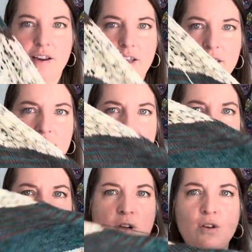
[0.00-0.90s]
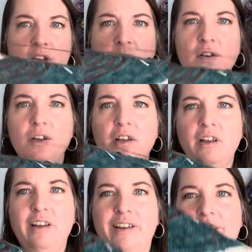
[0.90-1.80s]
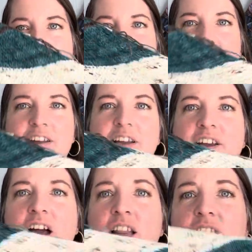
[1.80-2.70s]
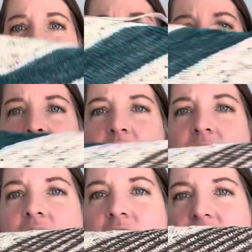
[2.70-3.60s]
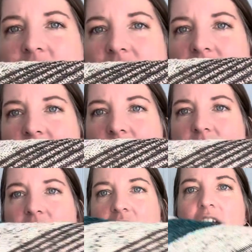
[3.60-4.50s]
Isn't it beautiful? I love the colors together.